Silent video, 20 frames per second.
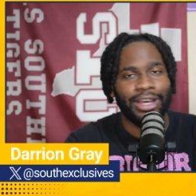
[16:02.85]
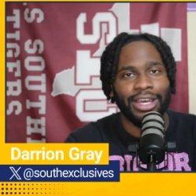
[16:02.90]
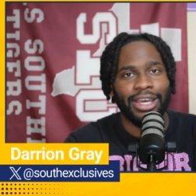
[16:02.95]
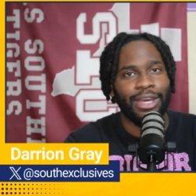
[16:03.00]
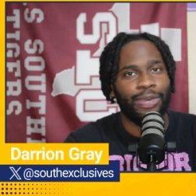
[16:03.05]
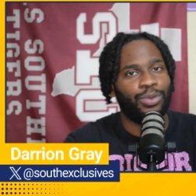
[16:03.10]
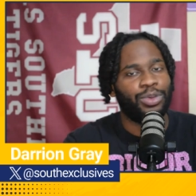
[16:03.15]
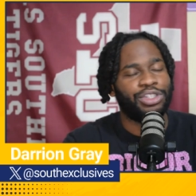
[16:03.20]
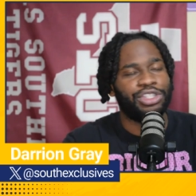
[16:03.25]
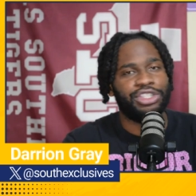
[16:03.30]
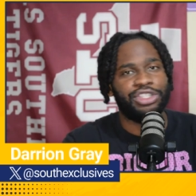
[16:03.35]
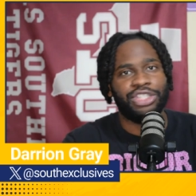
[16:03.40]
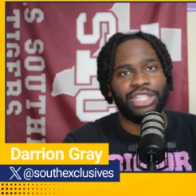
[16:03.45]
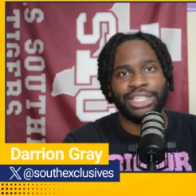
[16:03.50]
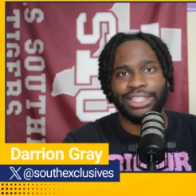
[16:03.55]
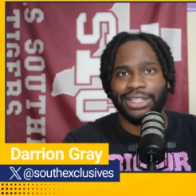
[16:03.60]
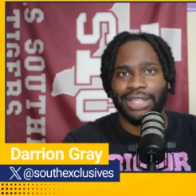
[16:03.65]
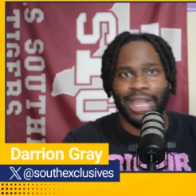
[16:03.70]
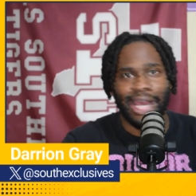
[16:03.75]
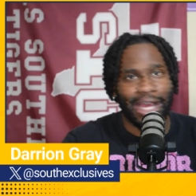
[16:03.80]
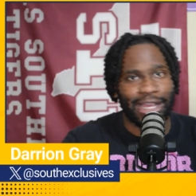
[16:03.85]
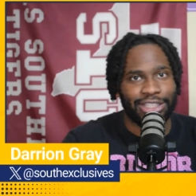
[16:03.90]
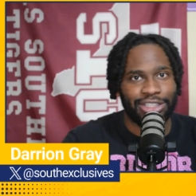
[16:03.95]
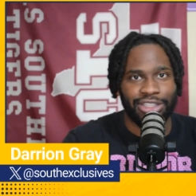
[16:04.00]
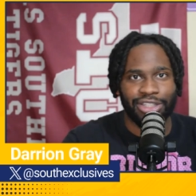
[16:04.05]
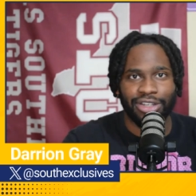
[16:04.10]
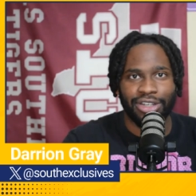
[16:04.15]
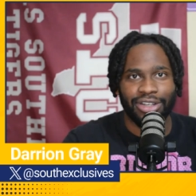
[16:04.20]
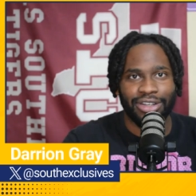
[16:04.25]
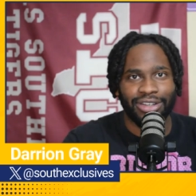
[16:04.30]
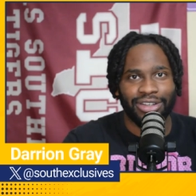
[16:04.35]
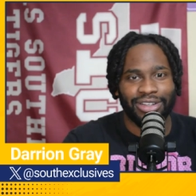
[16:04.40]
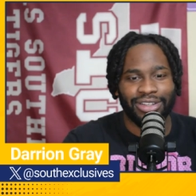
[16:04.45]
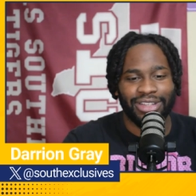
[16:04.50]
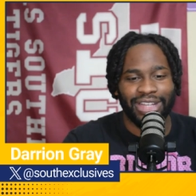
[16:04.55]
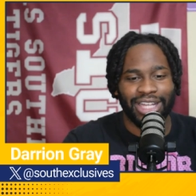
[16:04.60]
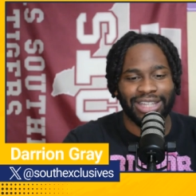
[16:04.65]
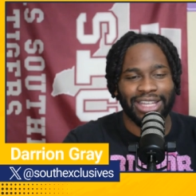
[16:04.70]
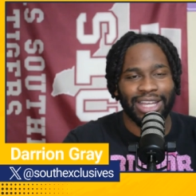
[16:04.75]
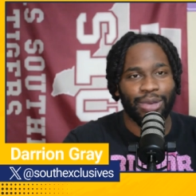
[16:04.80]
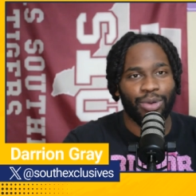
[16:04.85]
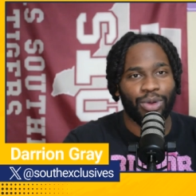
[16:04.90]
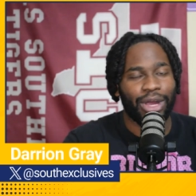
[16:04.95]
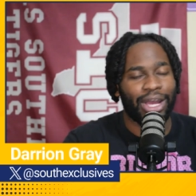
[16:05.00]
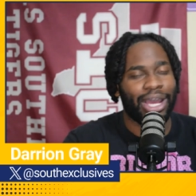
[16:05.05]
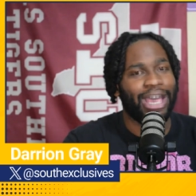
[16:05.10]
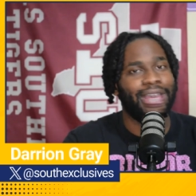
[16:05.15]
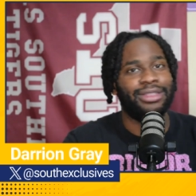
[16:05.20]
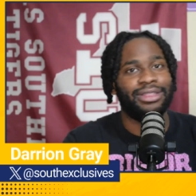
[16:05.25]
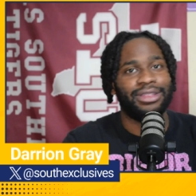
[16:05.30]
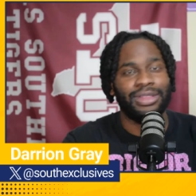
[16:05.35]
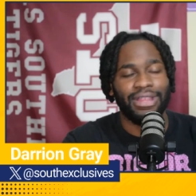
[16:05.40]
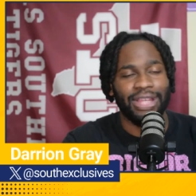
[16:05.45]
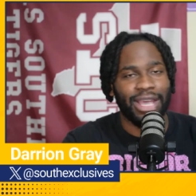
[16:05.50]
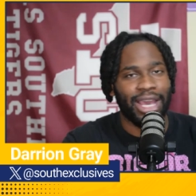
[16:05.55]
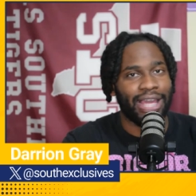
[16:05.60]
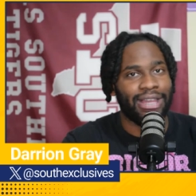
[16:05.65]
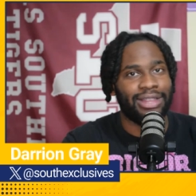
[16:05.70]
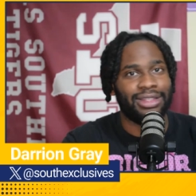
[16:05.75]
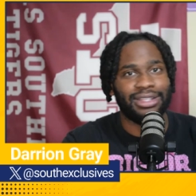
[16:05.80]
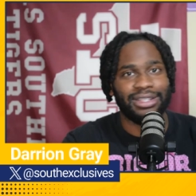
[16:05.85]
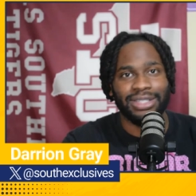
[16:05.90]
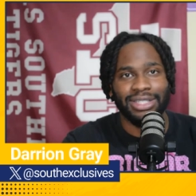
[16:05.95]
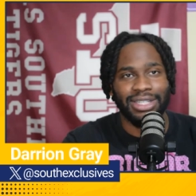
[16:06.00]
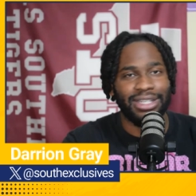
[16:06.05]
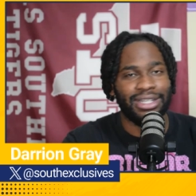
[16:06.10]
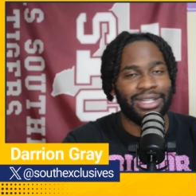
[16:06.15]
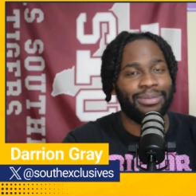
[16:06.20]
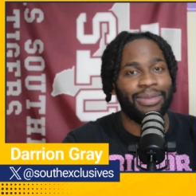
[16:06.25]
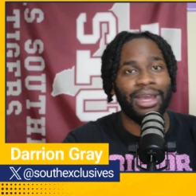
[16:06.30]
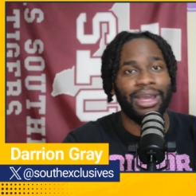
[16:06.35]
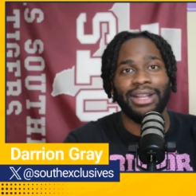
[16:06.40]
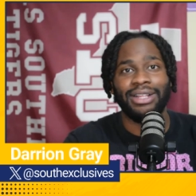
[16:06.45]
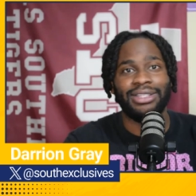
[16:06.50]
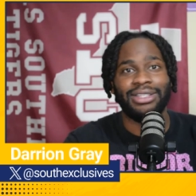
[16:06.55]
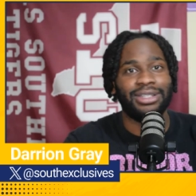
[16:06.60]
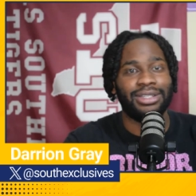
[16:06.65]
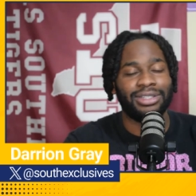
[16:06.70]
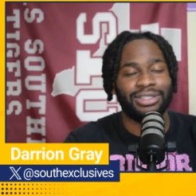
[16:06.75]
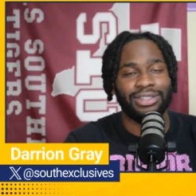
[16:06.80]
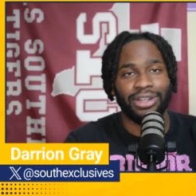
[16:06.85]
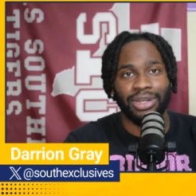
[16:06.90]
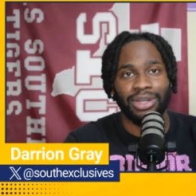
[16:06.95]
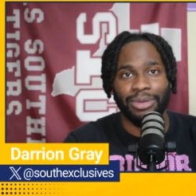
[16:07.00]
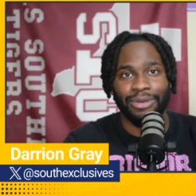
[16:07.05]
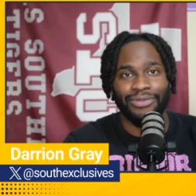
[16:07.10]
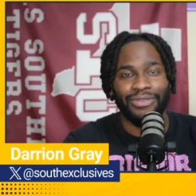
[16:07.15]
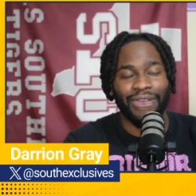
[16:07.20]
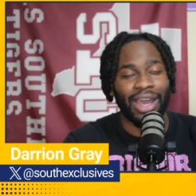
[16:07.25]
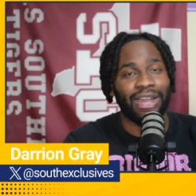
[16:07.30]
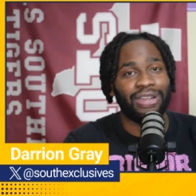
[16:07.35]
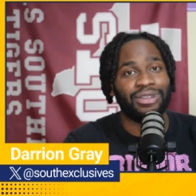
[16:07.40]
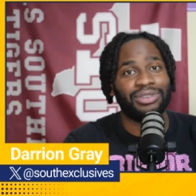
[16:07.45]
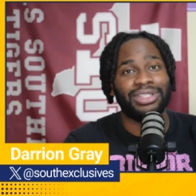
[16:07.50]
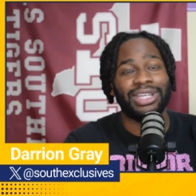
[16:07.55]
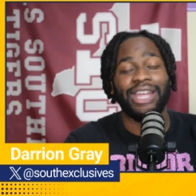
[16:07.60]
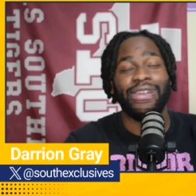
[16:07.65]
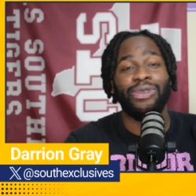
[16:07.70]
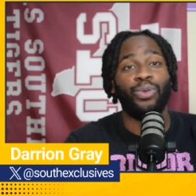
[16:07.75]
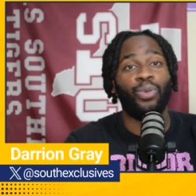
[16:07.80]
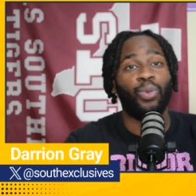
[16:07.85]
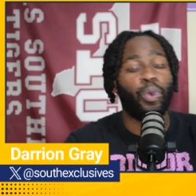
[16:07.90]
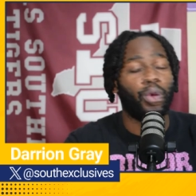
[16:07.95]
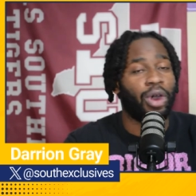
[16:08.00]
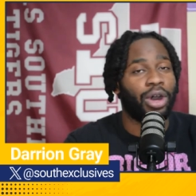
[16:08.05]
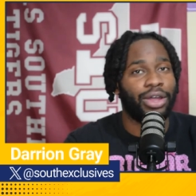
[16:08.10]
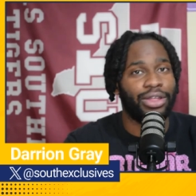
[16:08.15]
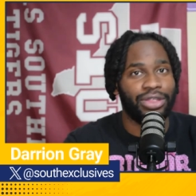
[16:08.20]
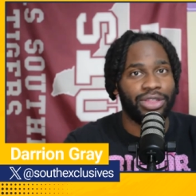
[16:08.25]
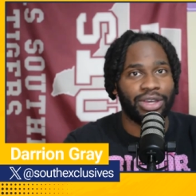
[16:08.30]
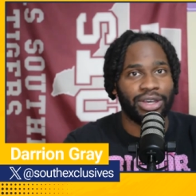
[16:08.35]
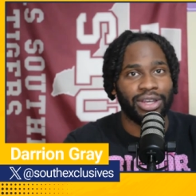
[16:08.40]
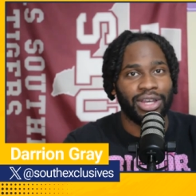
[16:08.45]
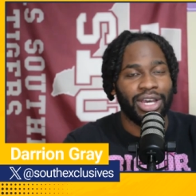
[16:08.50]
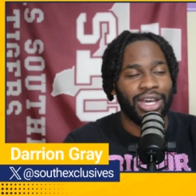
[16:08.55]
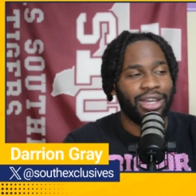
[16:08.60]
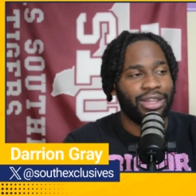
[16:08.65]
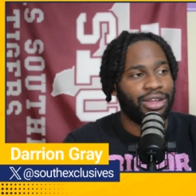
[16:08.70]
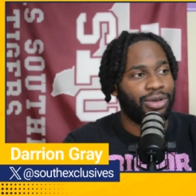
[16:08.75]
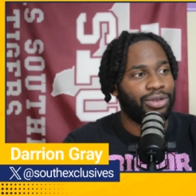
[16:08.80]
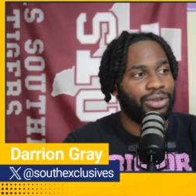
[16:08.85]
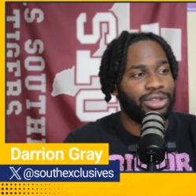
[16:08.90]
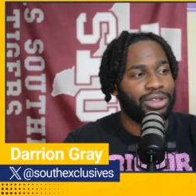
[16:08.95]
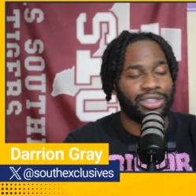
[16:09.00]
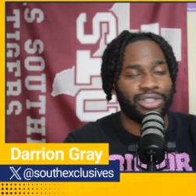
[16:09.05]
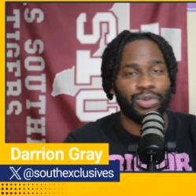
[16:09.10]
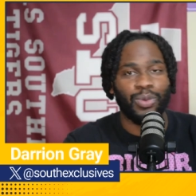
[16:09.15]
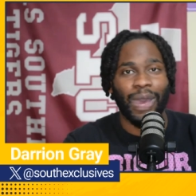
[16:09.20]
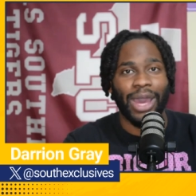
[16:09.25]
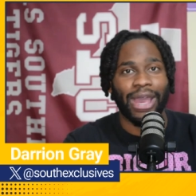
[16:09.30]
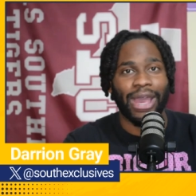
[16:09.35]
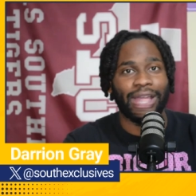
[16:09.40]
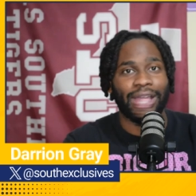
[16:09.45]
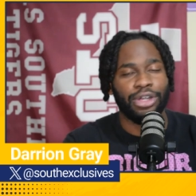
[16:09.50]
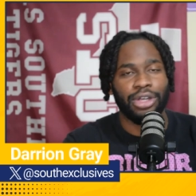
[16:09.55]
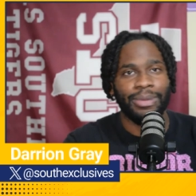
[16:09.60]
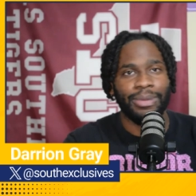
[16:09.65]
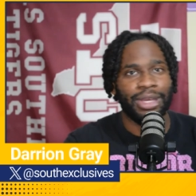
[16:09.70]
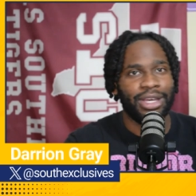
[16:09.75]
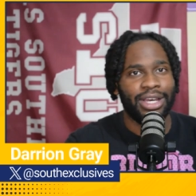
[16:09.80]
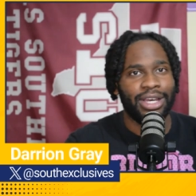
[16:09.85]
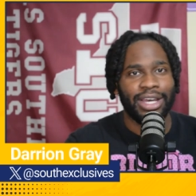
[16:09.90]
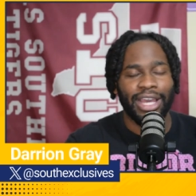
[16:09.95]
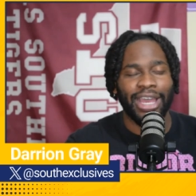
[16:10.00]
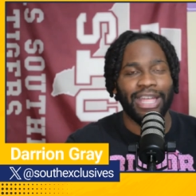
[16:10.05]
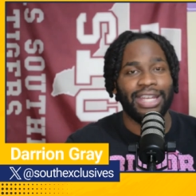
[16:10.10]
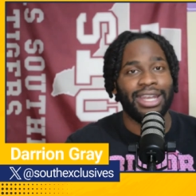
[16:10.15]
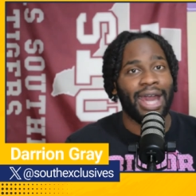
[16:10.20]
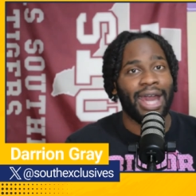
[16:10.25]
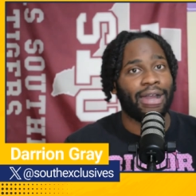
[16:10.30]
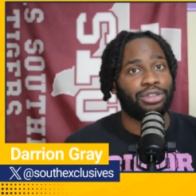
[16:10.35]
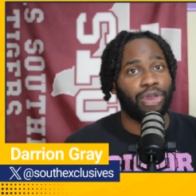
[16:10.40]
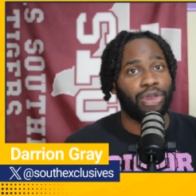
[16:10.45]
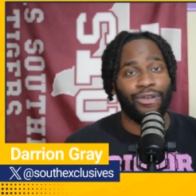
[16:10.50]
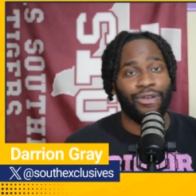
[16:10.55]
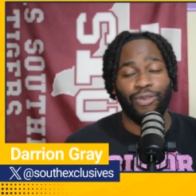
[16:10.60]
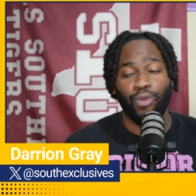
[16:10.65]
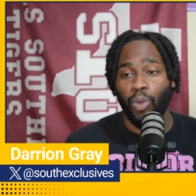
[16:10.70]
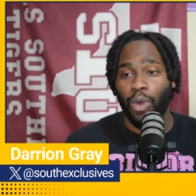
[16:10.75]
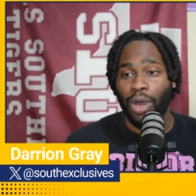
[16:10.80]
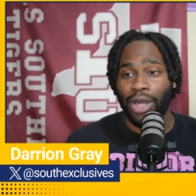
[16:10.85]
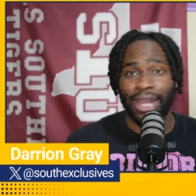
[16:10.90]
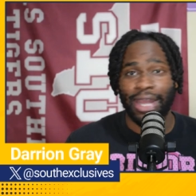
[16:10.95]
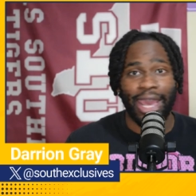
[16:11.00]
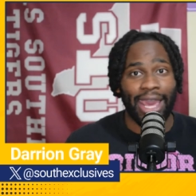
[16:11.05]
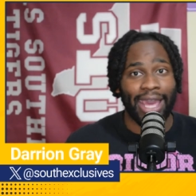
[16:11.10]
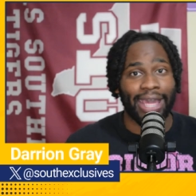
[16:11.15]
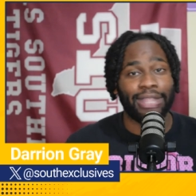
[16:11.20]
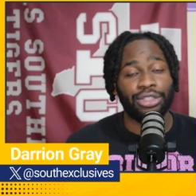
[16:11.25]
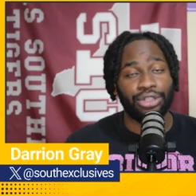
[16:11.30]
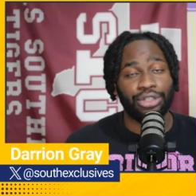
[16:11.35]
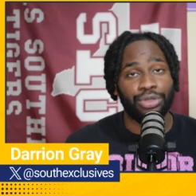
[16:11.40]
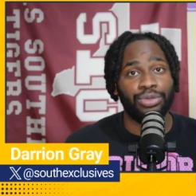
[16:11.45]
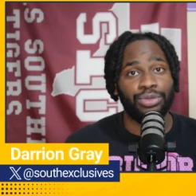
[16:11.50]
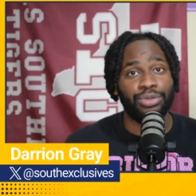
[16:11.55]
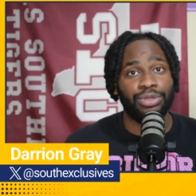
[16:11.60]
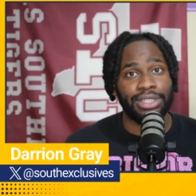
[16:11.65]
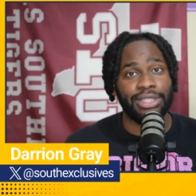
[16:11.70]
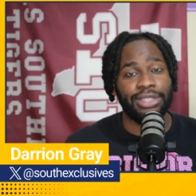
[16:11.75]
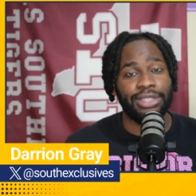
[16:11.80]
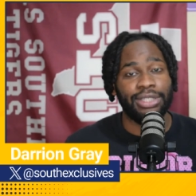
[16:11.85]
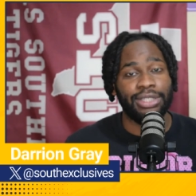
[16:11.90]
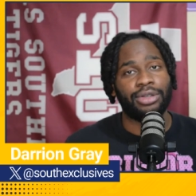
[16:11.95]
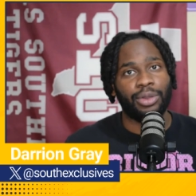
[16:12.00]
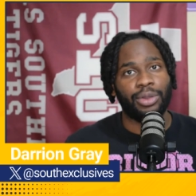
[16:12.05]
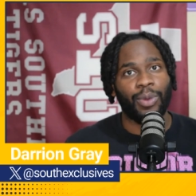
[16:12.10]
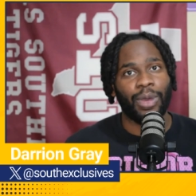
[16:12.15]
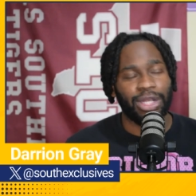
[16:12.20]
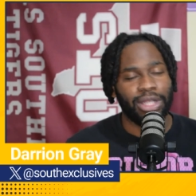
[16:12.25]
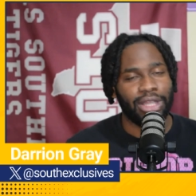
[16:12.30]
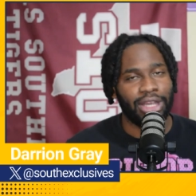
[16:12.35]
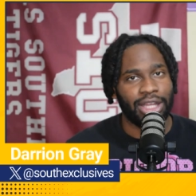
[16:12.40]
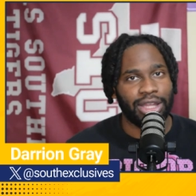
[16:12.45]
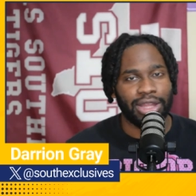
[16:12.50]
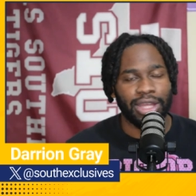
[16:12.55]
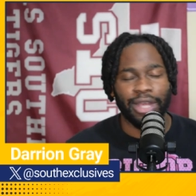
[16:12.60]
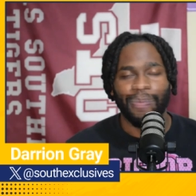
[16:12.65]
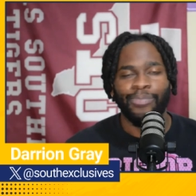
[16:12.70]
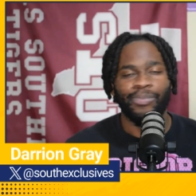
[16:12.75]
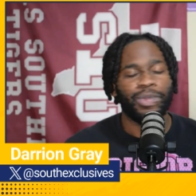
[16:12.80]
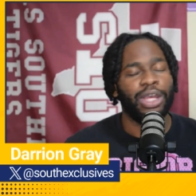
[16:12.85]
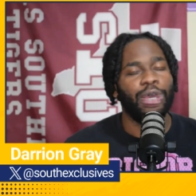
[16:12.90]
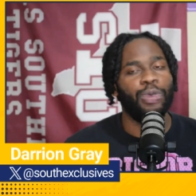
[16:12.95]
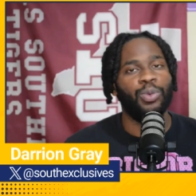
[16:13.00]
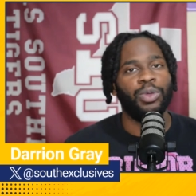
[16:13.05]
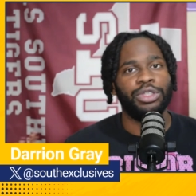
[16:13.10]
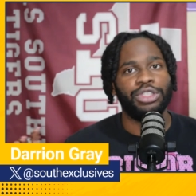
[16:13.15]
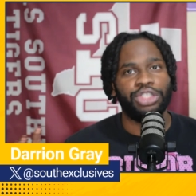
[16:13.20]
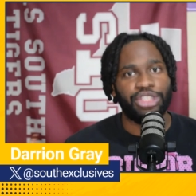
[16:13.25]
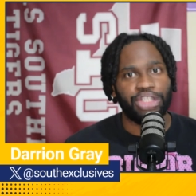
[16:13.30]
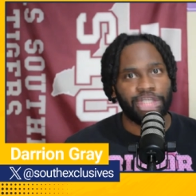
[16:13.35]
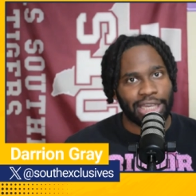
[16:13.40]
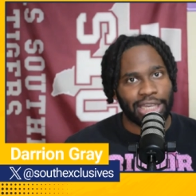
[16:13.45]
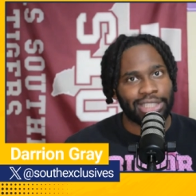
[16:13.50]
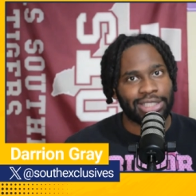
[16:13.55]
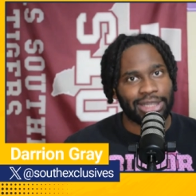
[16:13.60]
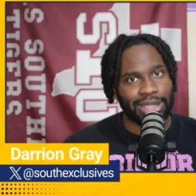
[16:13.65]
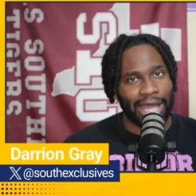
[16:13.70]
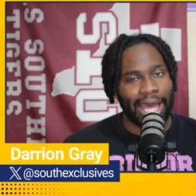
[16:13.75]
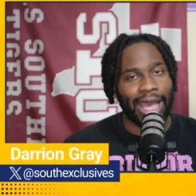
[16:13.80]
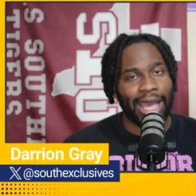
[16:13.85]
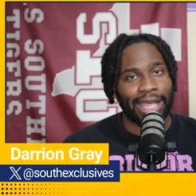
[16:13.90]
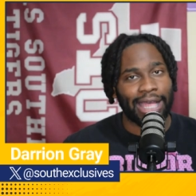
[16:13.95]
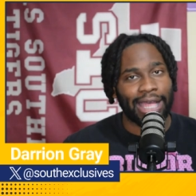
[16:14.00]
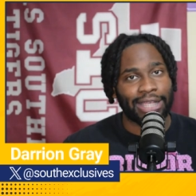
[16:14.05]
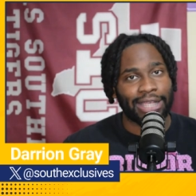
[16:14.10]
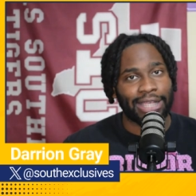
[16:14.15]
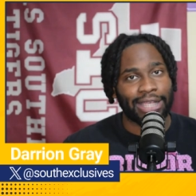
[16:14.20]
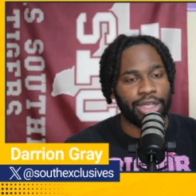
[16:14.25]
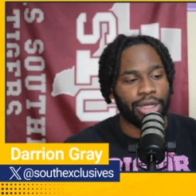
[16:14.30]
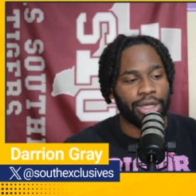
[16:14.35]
it was just last year that they were the eighth seed and made it to the tournament finals and won the SWAC tournament and knocked off 1 and 2 seeds on the way to get there. It was just last year.